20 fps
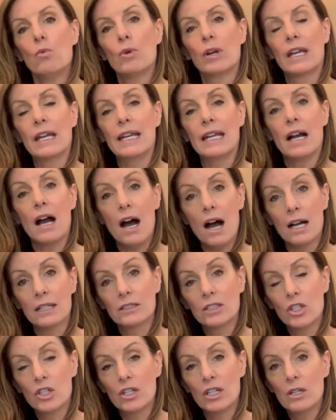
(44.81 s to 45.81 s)
we're getting
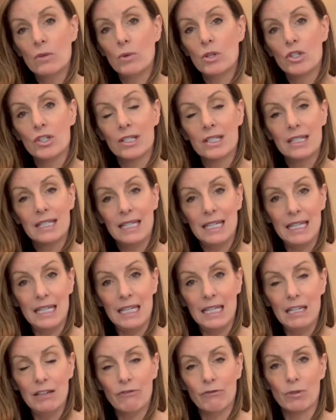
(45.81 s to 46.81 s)
oxygen, which is
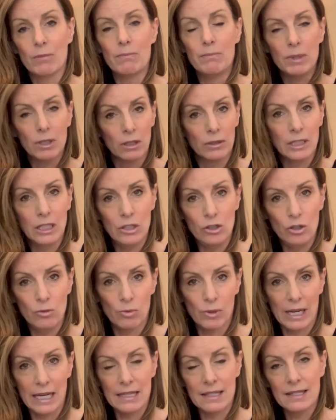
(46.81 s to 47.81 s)
key for building new
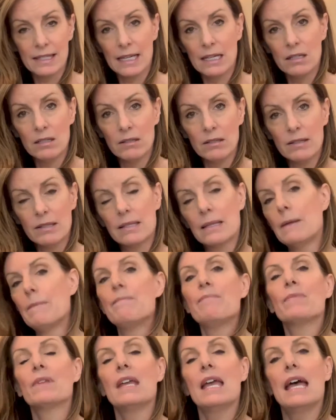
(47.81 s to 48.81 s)
brain cells.
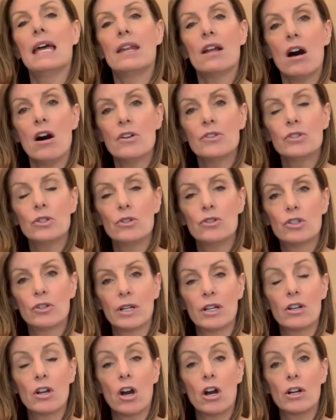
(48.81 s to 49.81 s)
And also
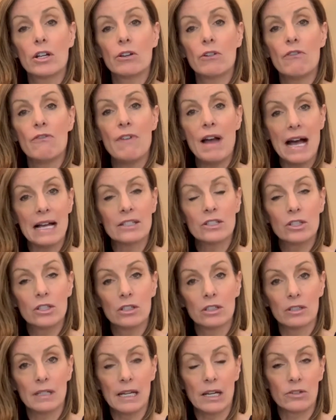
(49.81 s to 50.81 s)
during
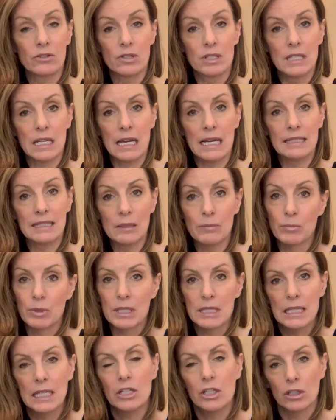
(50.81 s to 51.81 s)
cardiovascular exercise in
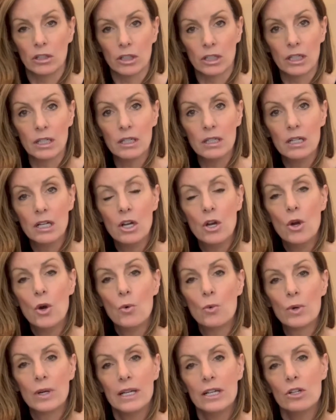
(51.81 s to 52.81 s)
particular,
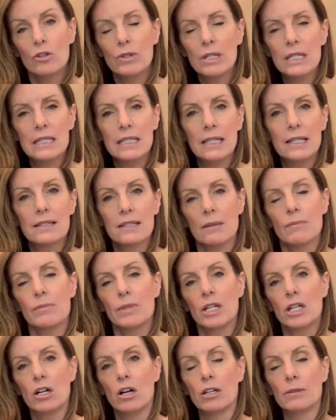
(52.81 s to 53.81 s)
we're increasing
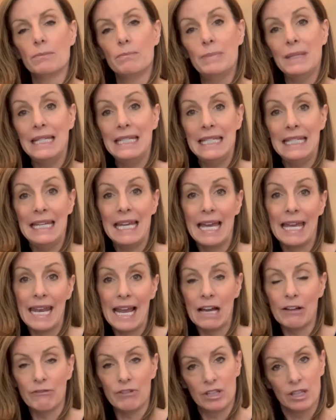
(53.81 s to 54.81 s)
something called
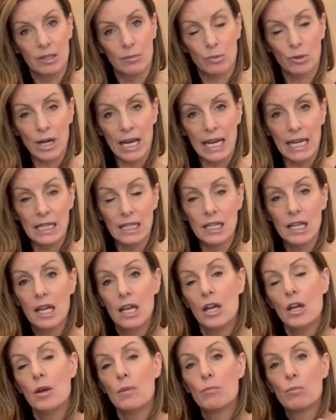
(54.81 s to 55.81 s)
BDNF in the brain,
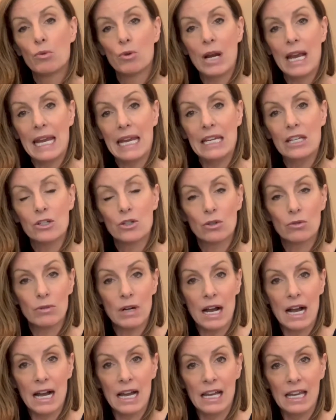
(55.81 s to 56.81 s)

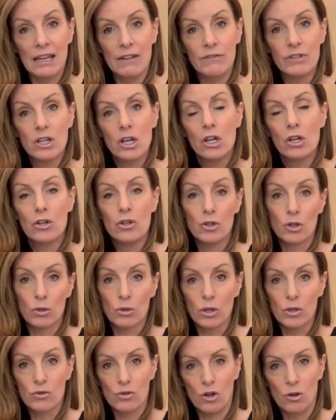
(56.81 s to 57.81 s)
brain-derived
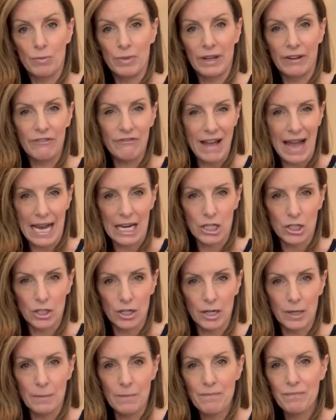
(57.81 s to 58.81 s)
neurotrophic
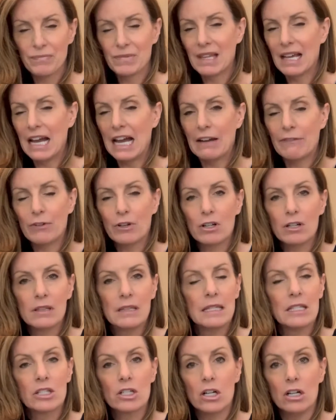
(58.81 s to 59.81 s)
factor. I've
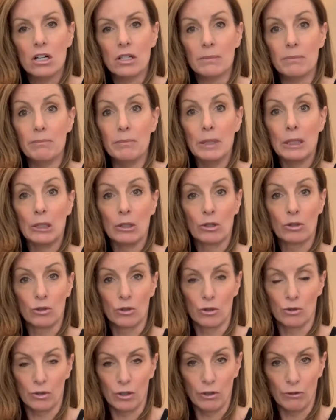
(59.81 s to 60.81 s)
heard this called
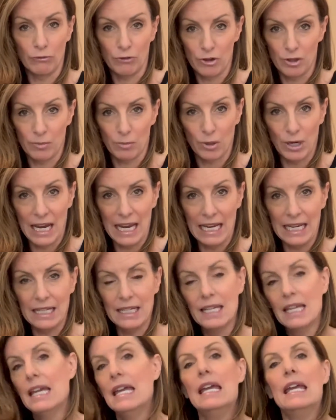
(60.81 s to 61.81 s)
miracle grow for the
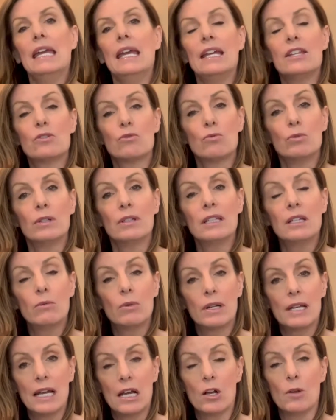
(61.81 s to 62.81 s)
brain. It's really
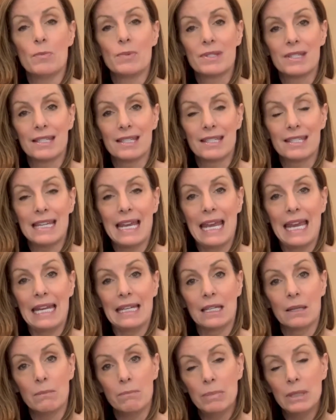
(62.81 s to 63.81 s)
what helps
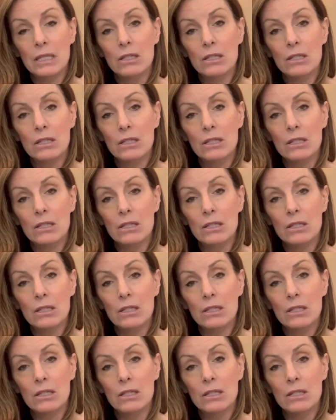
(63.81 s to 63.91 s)
sustain and